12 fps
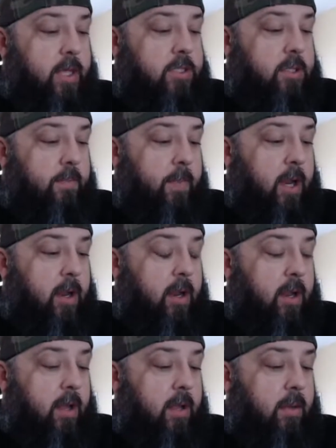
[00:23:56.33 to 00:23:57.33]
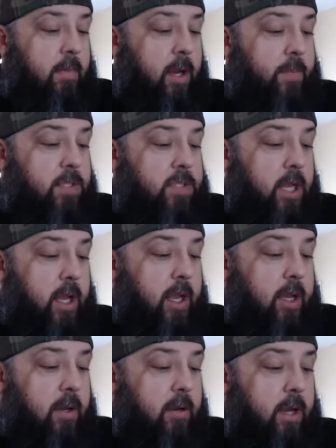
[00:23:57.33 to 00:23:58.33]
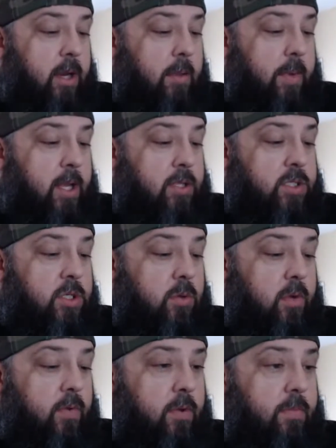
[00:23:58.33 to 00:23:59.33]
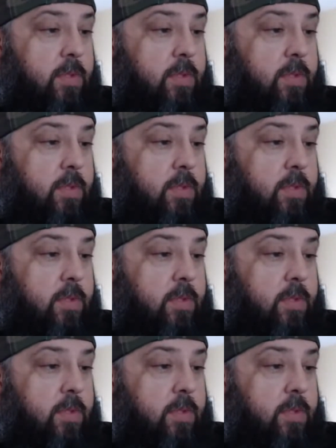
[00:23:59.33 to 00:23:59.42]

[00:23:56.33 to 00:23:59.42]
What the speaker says: made a mistake and ended up getting two of them. It's a